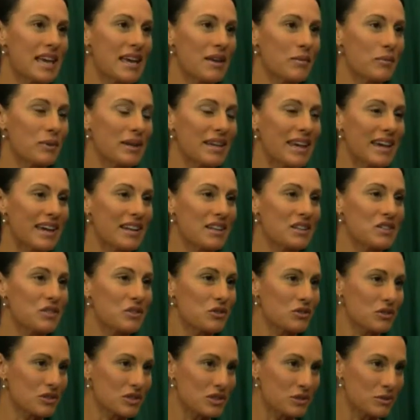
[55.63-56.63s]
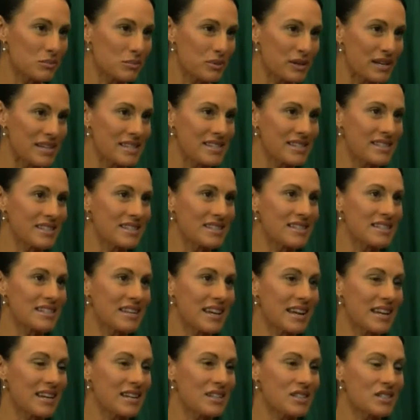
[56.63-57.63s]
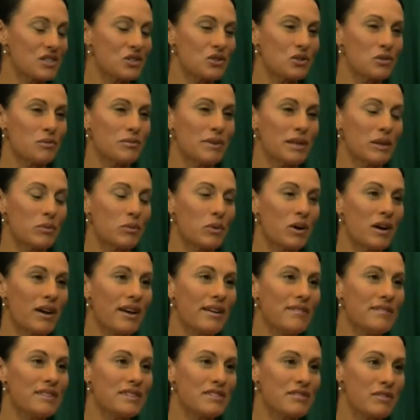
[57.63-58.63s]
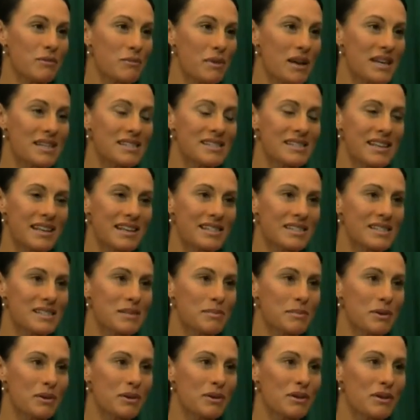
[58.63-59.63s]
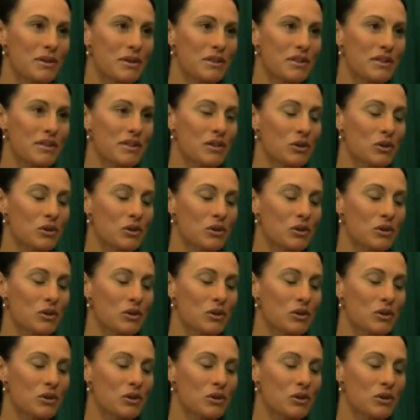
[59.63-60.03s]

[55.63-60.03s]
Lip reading: and we had a doctor present and 2 midwives for my son's birth,